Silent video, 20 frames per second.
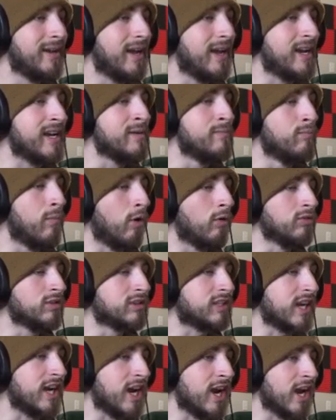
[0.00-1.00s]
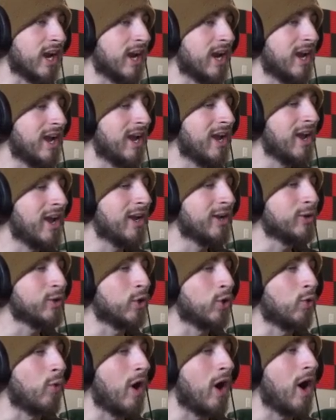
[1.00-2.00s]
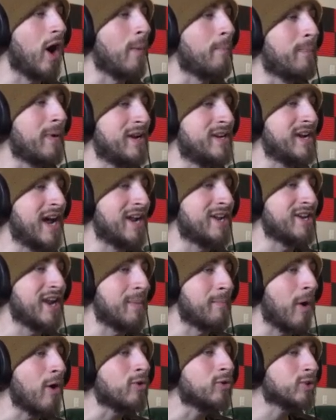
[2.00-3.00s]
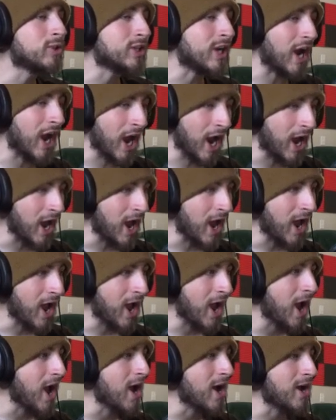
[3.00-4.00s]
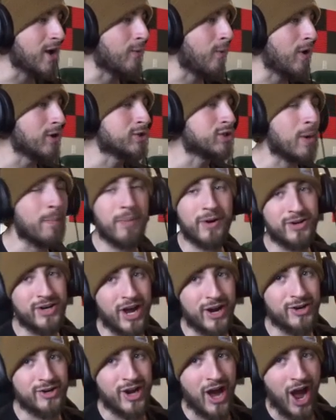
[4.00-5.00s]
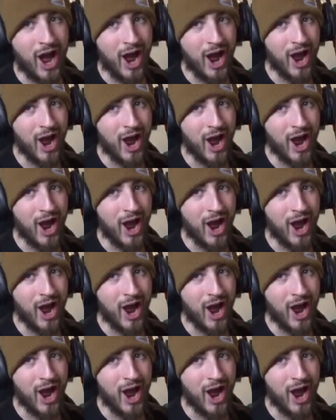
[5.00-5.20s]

A monkey. You want a banana, monkey? It wants a banana.